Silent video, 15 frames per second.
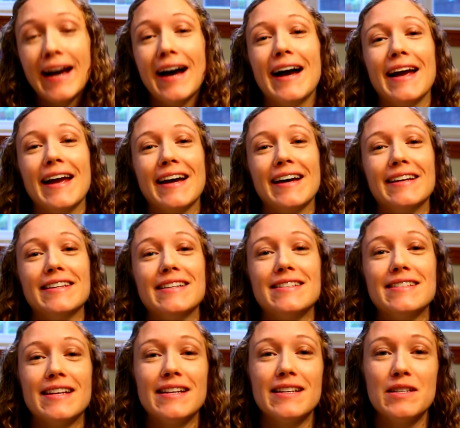I had
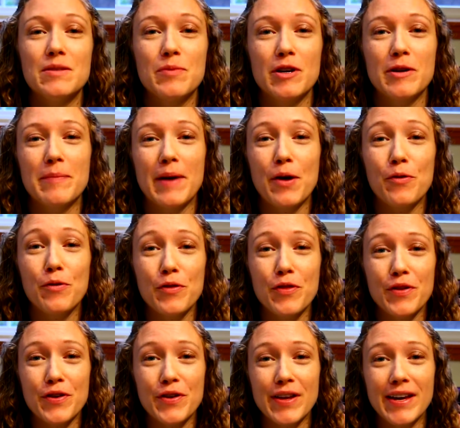intended to put up my
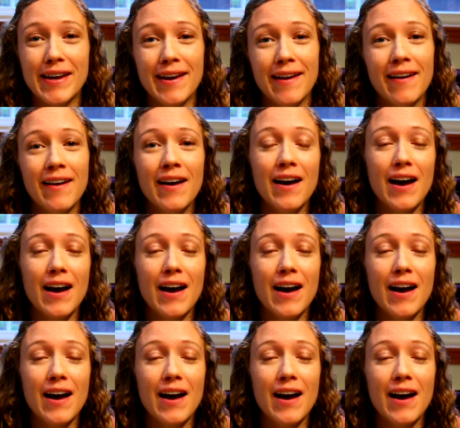Whole30